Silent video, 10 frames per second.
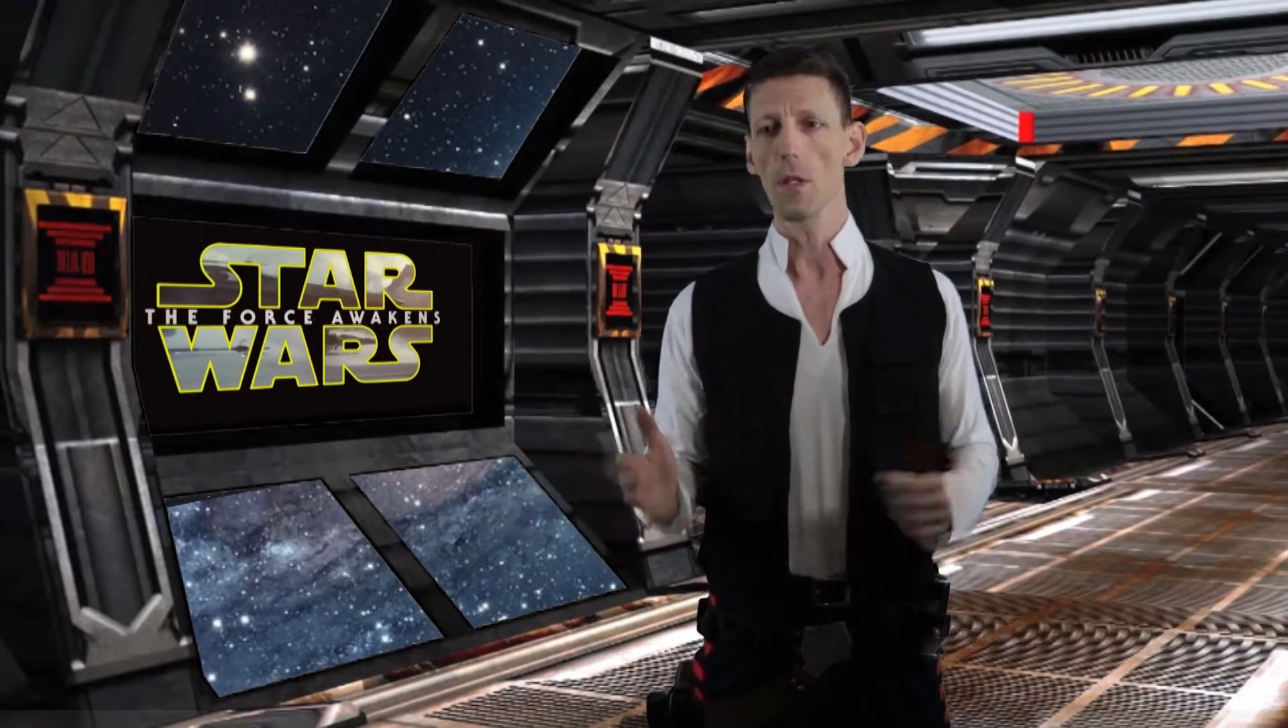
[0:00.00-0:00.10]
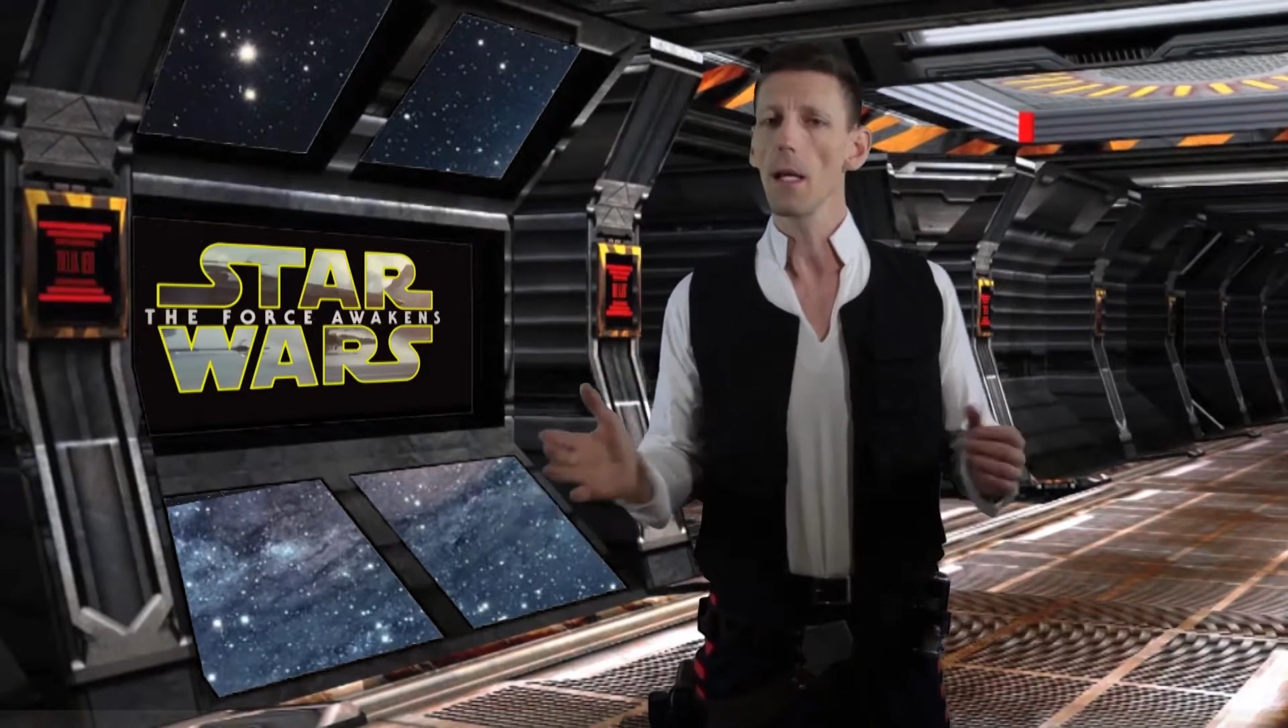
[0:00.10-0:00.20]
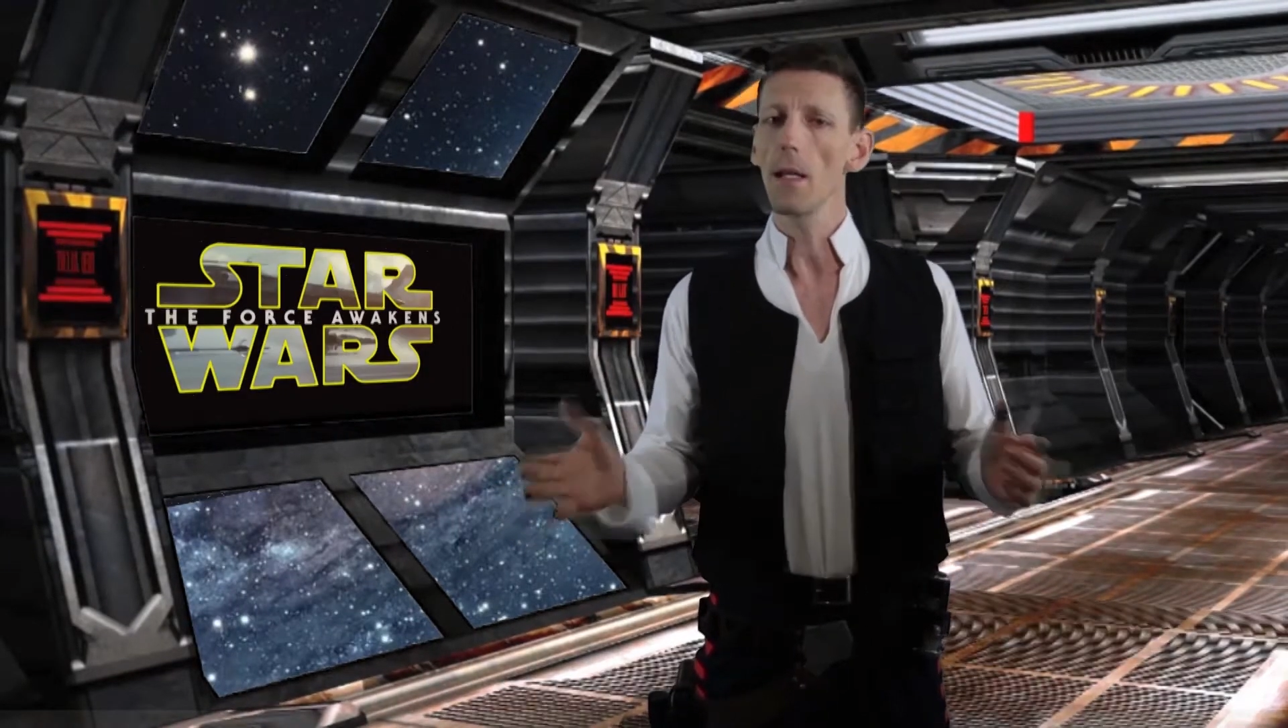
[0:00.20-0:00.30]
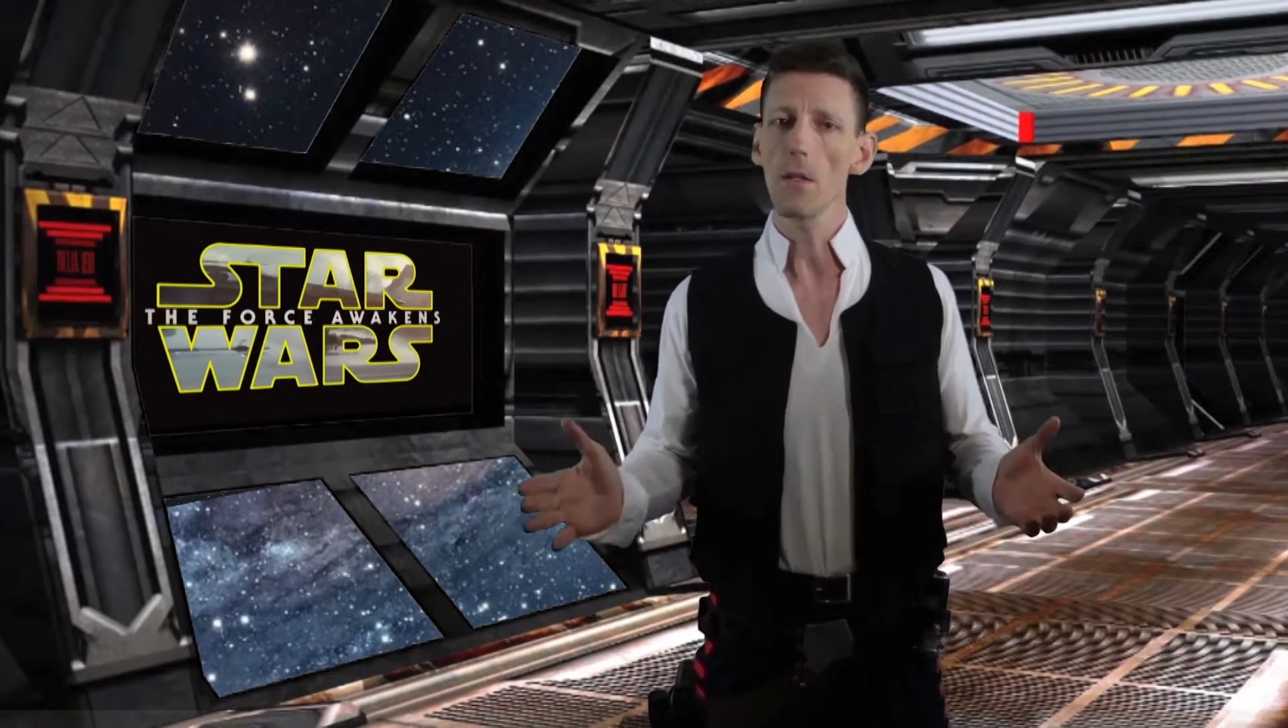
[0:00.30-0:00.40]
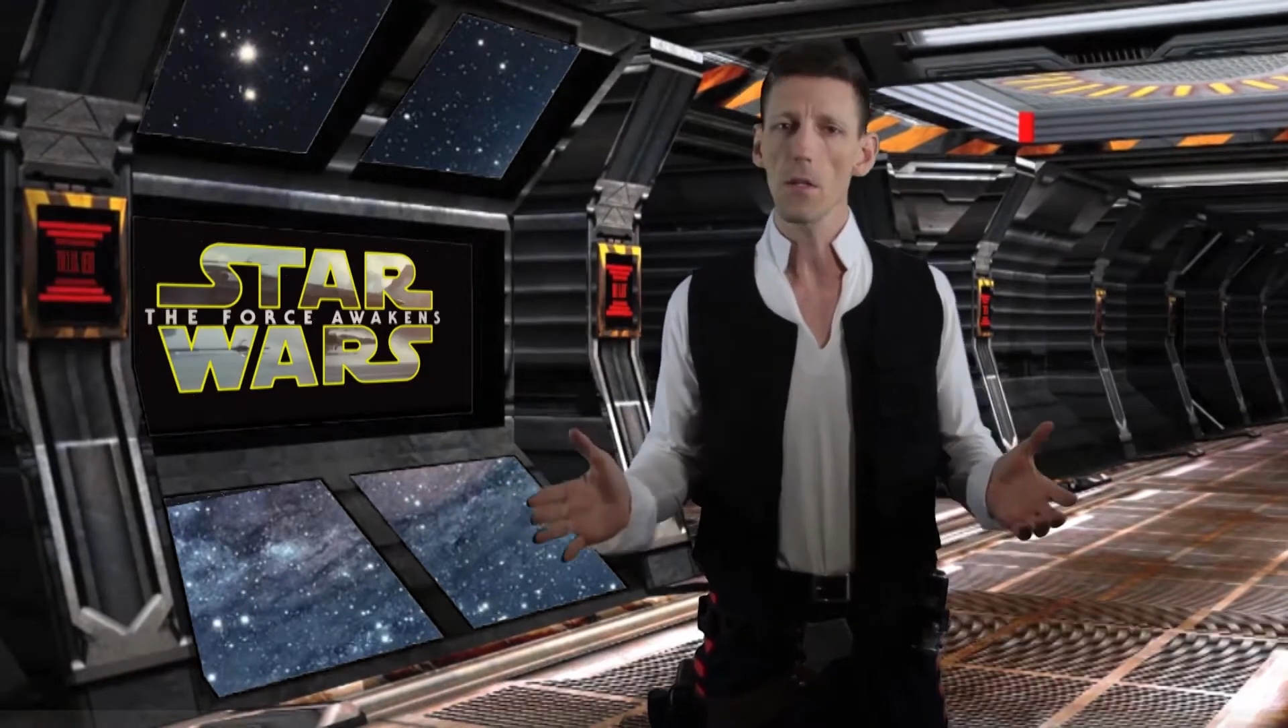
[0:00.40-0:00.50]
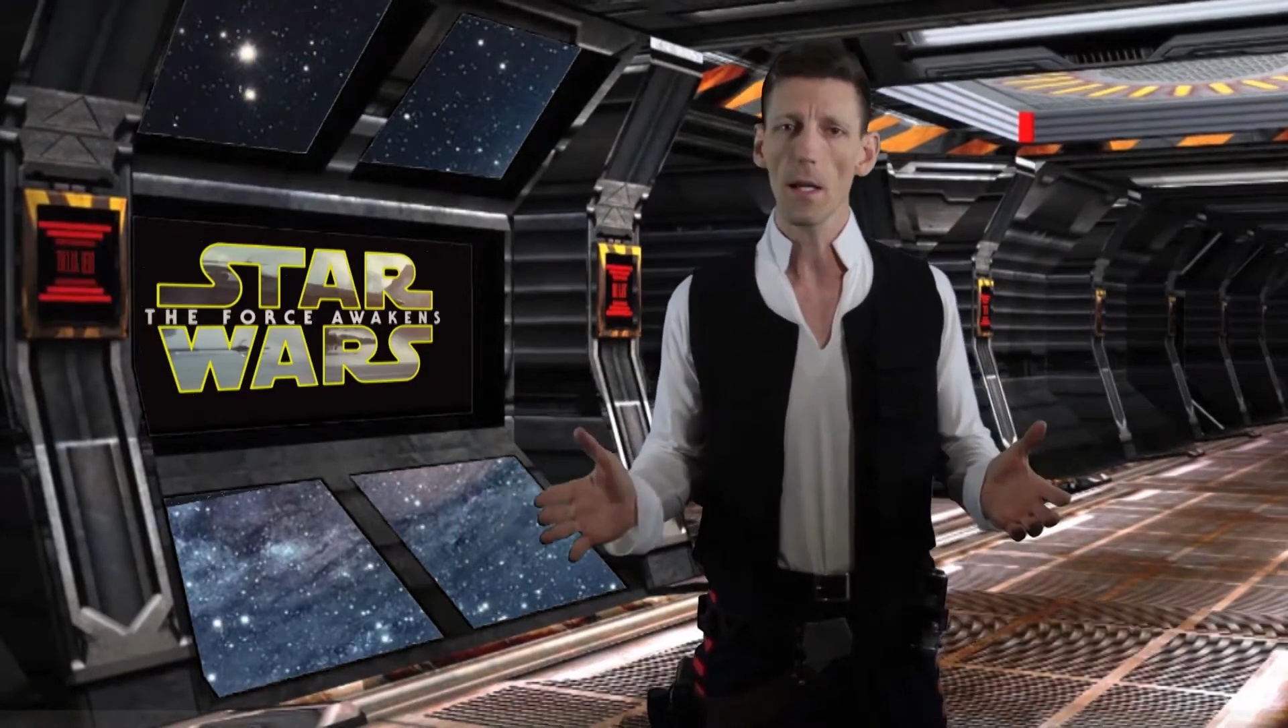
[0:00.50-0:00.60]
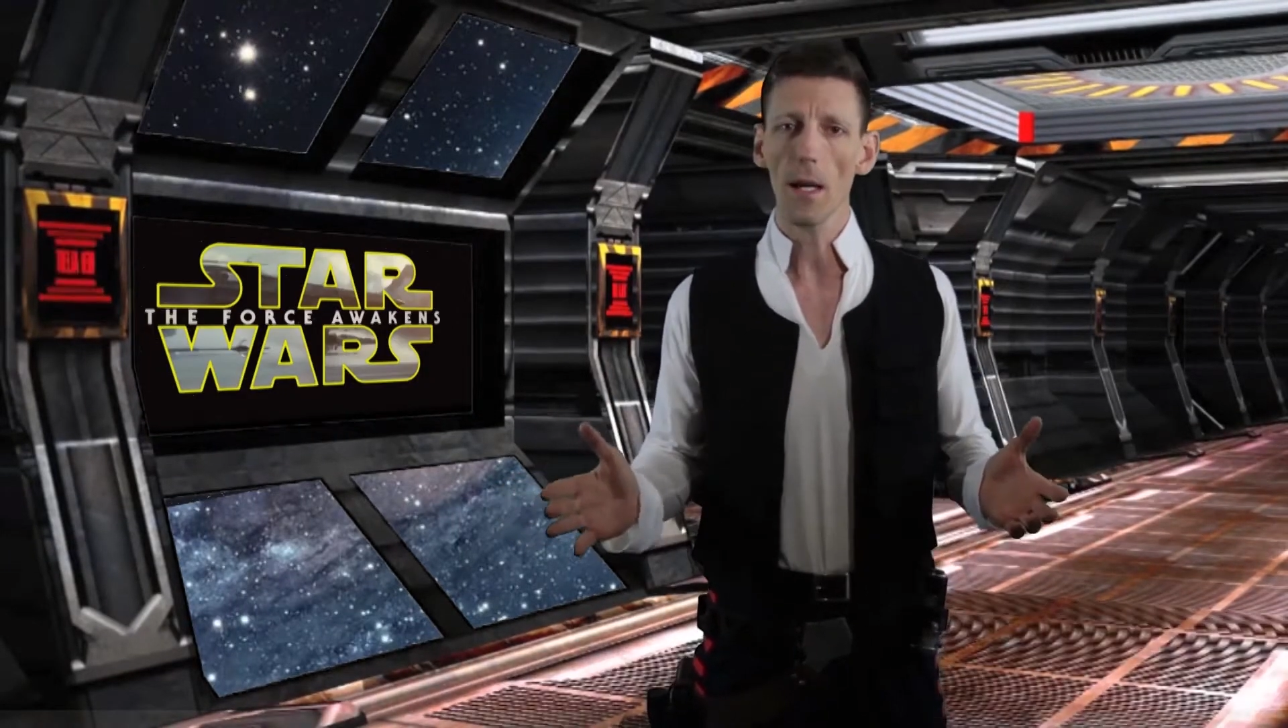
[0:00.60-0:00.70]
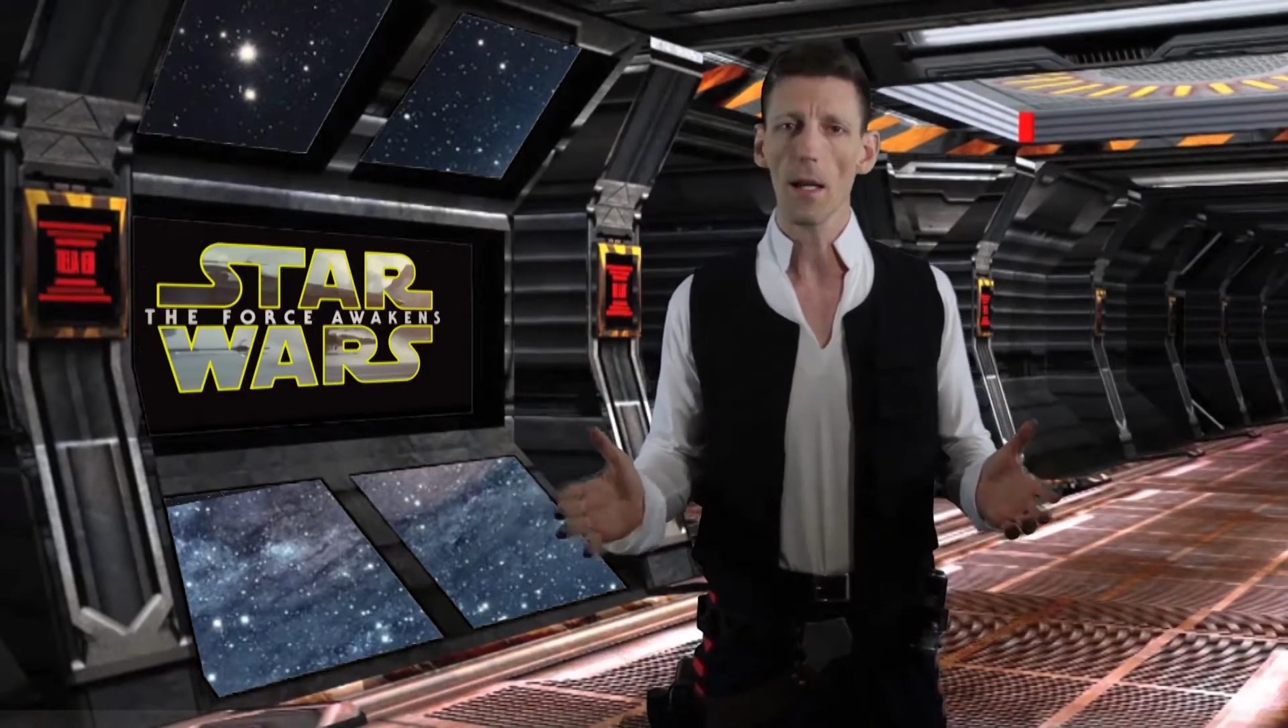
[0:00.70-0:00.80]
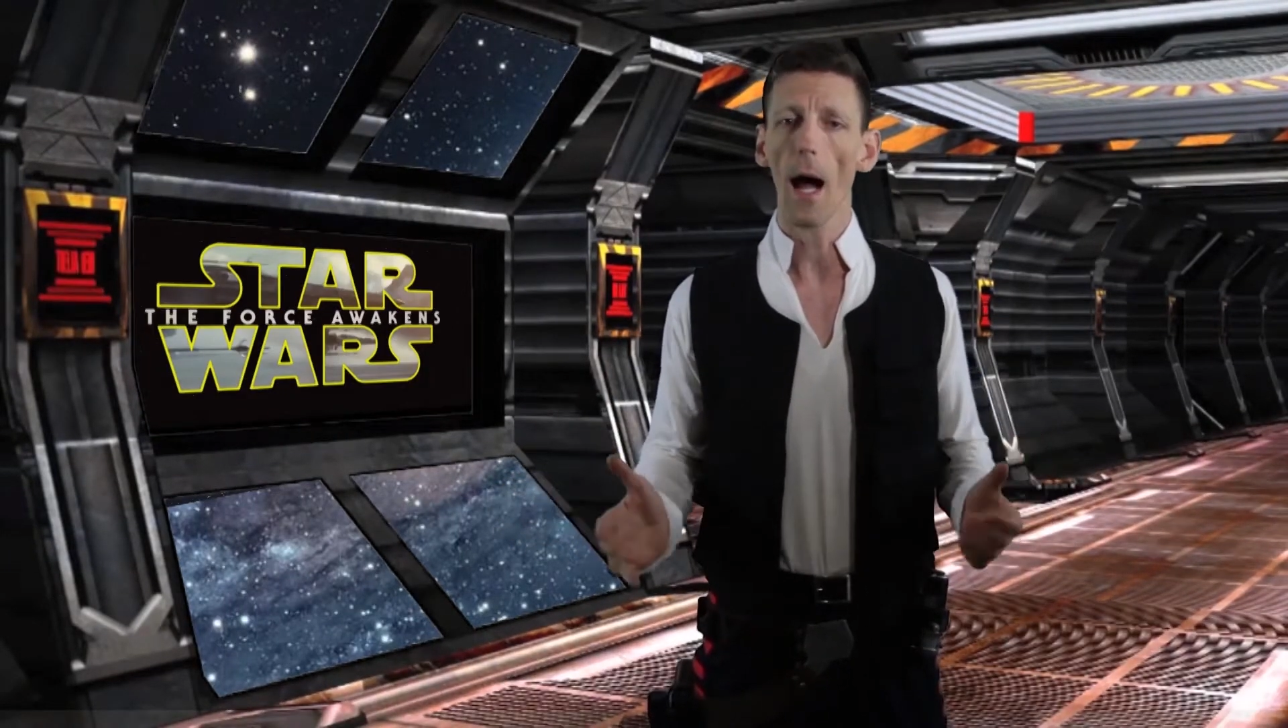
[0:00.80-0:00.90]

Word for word: You need to see it.